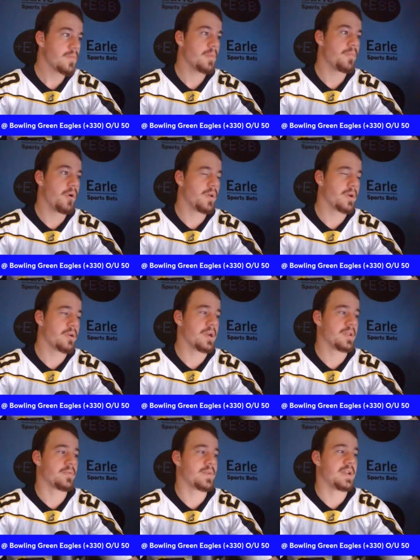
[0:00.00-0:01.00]
Bowling Green
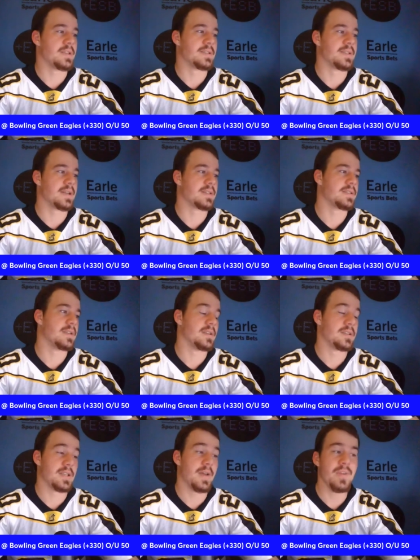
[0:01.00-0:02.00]
3-6,
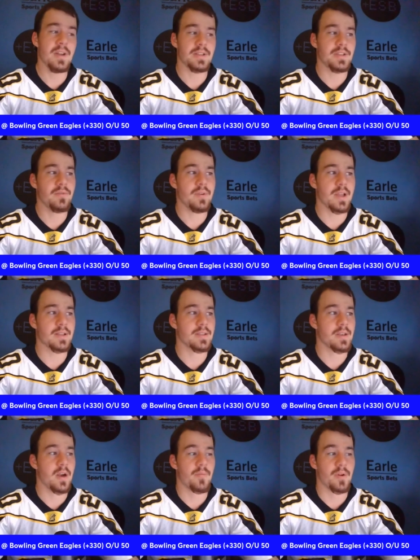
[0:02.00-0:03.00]
7-2 against the
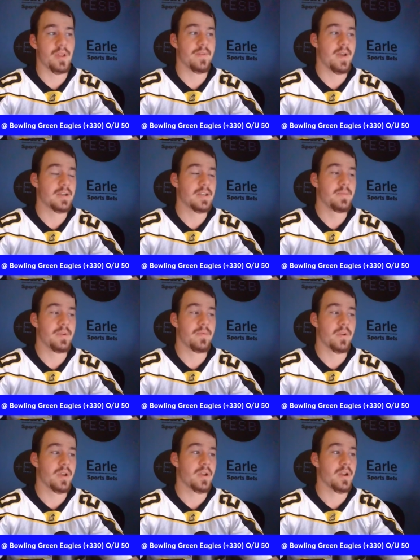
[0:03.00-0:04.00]
number. They've actually been
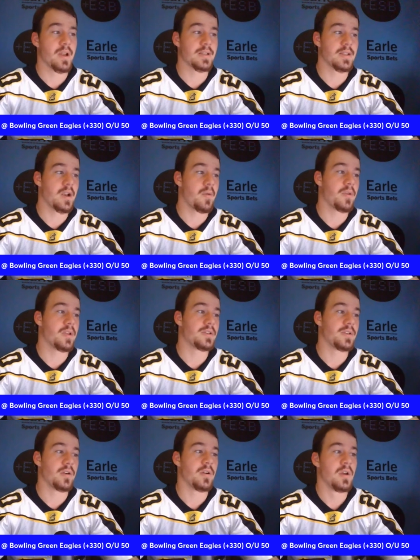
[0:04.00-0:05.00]
really good against the number this
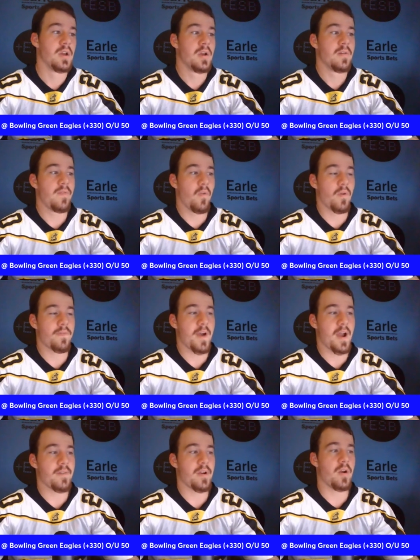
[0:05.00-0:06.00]
year,
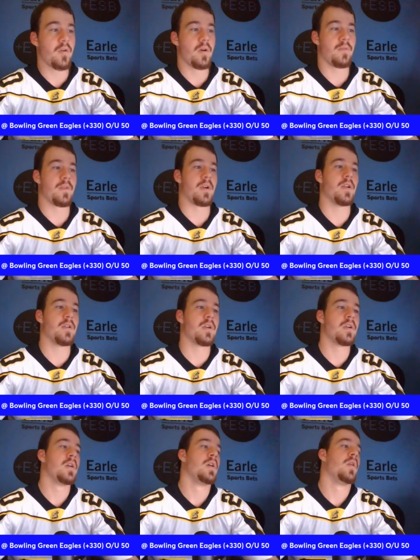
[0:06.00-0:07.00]
4-5-0 over
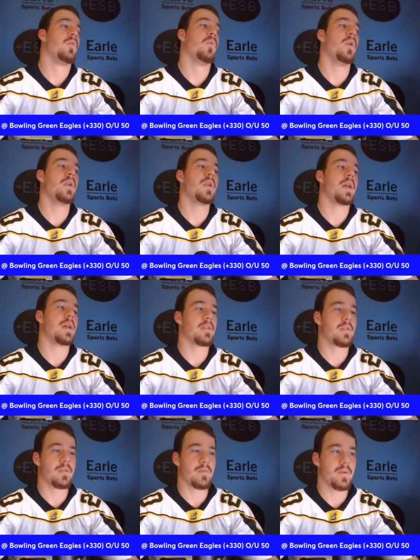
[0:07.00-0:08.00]
under,
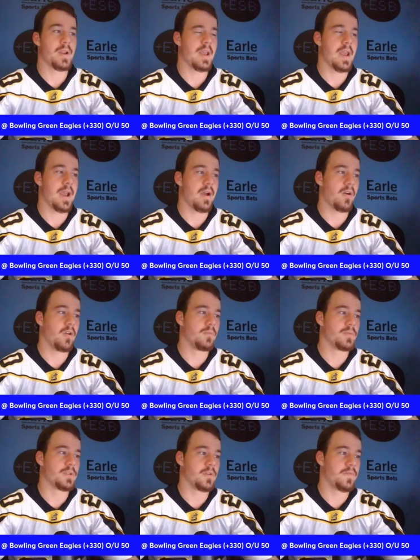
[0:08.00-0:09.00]
1-3 at home
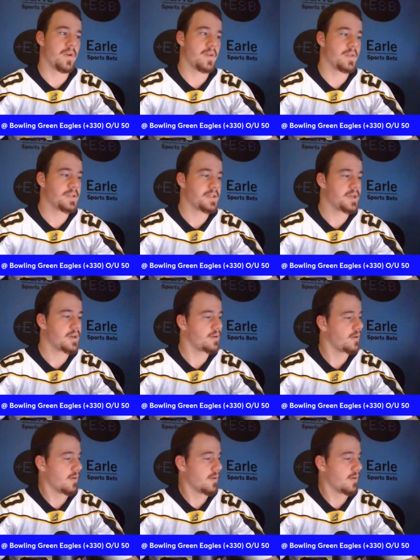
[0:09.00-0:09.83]
so far this year.